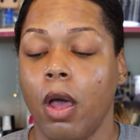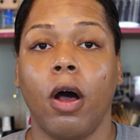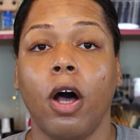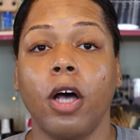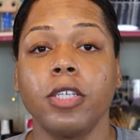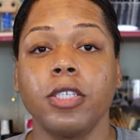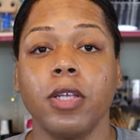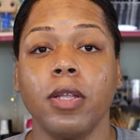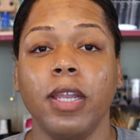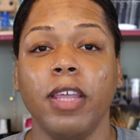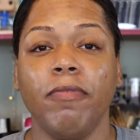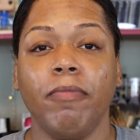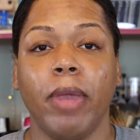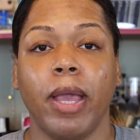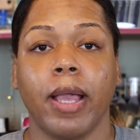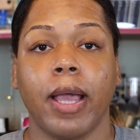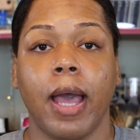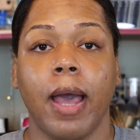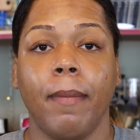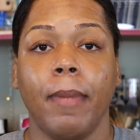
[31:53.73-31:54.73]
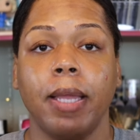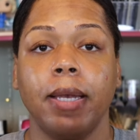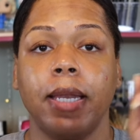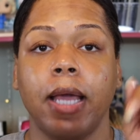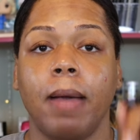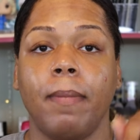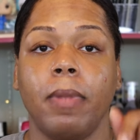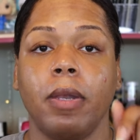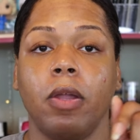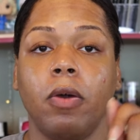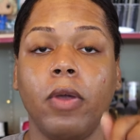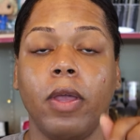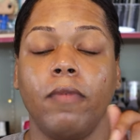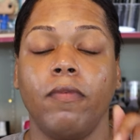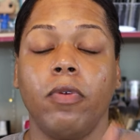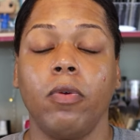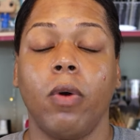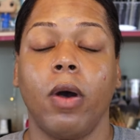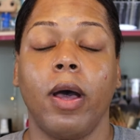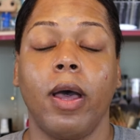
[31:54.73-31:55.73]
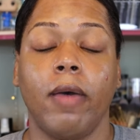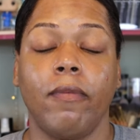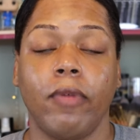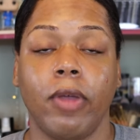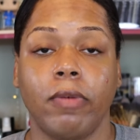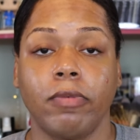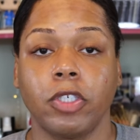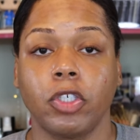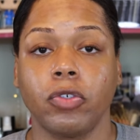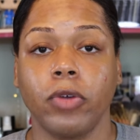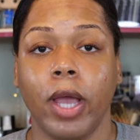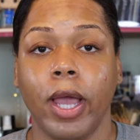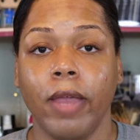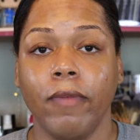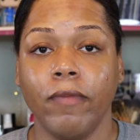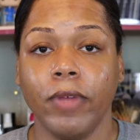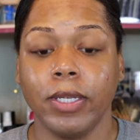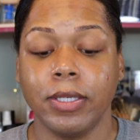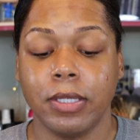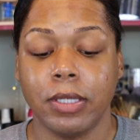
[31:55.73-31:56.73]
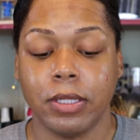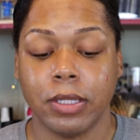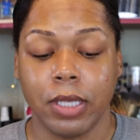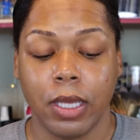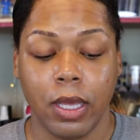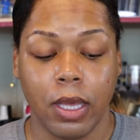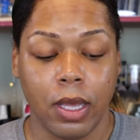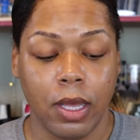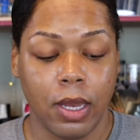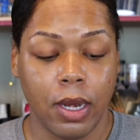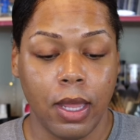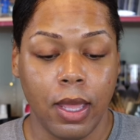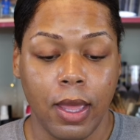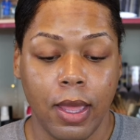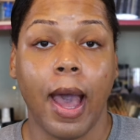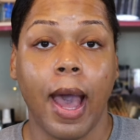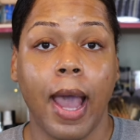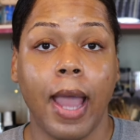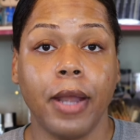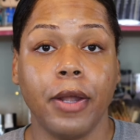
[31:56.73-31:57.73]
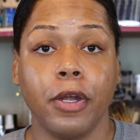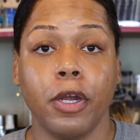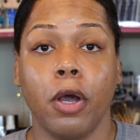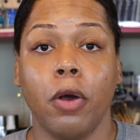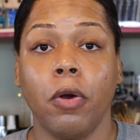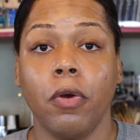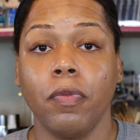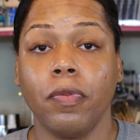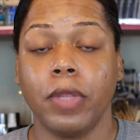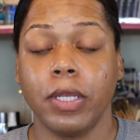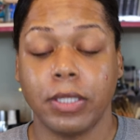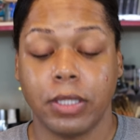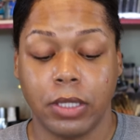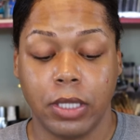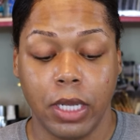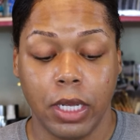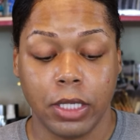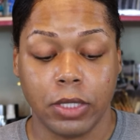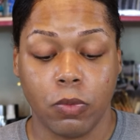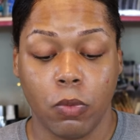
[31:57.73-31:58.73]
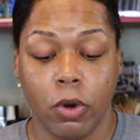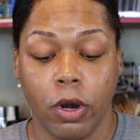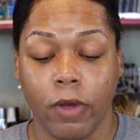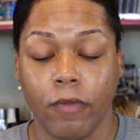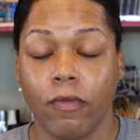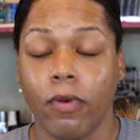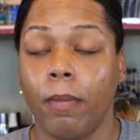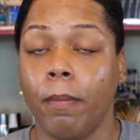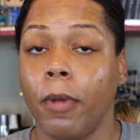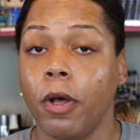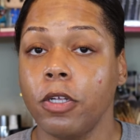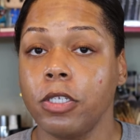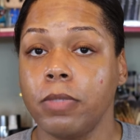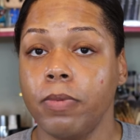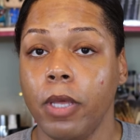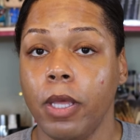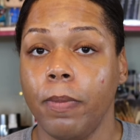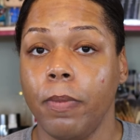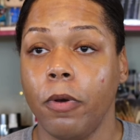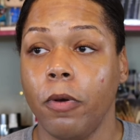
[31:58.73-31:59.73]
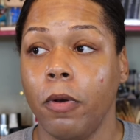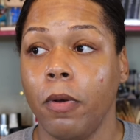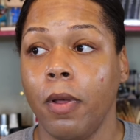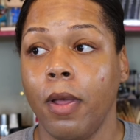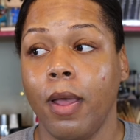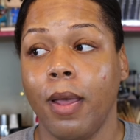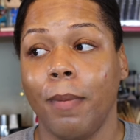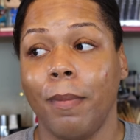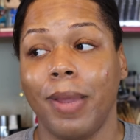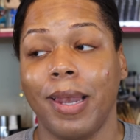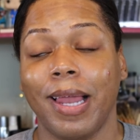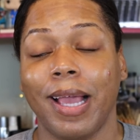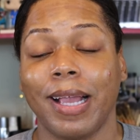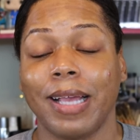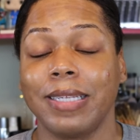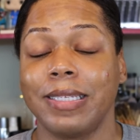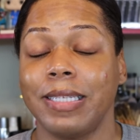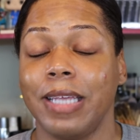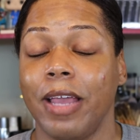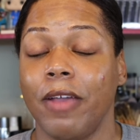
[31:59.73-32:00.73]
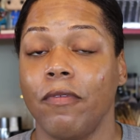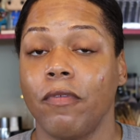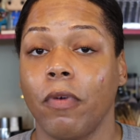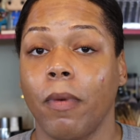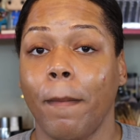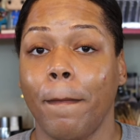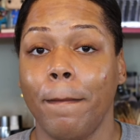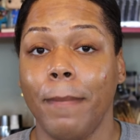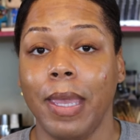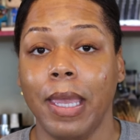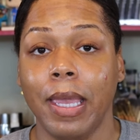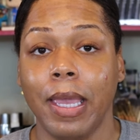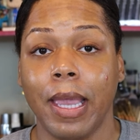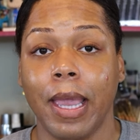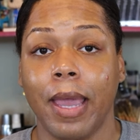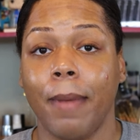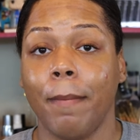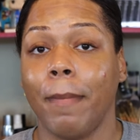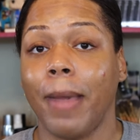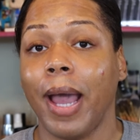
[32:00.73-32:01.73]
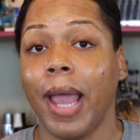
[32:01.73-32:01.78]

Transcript: also leave me a comment down below if you all have ever tried Fenty skin I know this does work for most people but like I said, for me and